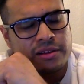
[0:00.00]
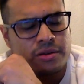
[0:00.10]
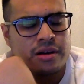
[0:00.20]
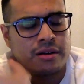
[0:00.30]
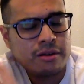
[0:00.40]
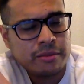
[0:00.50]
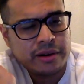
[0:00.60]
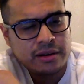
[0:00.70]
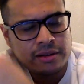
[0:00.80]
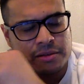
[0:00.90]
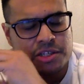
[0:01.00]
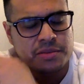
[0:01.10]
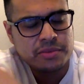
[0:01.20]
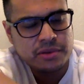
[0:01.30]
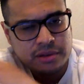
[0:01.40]
calmer, a little
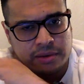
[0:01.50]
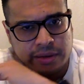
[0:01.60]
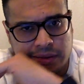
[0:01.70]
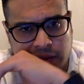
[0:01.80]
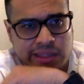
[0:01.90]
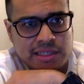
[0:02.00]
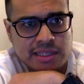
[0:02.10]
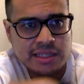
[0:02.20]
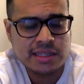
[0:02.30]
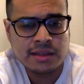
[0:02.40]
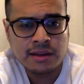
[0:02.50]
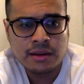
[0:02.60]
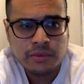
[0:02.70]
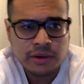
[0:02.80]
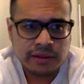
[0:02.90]
smoother around the edges.
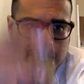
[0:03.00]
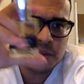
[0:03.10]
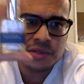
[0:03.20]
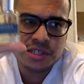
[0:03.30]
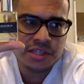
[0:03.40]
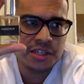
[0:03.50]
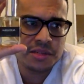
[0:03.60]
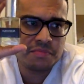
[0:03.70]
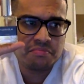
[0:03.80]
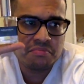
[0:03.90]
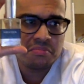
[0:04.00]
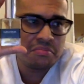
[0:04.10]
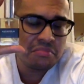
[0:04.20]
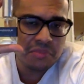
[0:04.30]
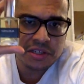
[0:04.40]
While this one's
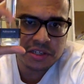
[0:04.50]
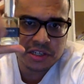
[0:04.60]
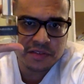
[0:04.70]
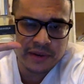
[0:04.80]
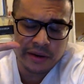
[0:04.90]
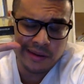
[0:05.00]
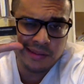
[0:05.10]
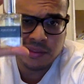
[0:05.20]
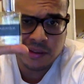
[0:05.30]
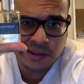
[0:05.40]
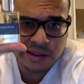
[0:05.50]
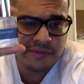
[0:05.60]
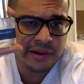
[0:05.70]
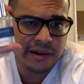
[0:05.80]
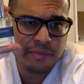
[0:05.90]
it's just very thick,
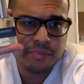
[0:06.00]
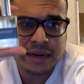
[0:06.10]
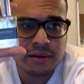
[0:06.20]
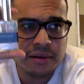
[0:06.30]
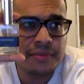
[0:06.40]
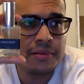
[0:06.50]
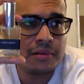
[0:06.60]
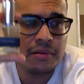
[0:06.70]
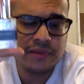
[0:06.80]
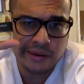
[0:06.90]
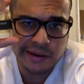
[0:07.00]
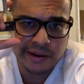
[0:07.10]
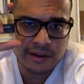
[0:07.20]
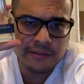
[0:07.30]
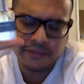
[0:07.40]
very powerful, very
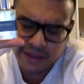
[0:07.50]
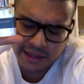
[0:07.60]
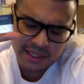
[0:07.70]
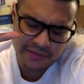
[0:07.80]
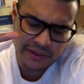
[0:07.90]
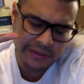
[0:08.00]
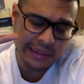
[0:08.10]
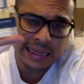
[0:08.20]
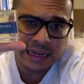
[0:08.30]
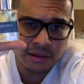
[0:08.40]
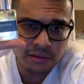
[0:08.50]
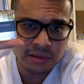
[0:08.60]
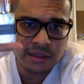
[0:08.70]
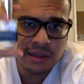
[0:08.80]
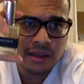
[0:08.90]
in your face, very loud.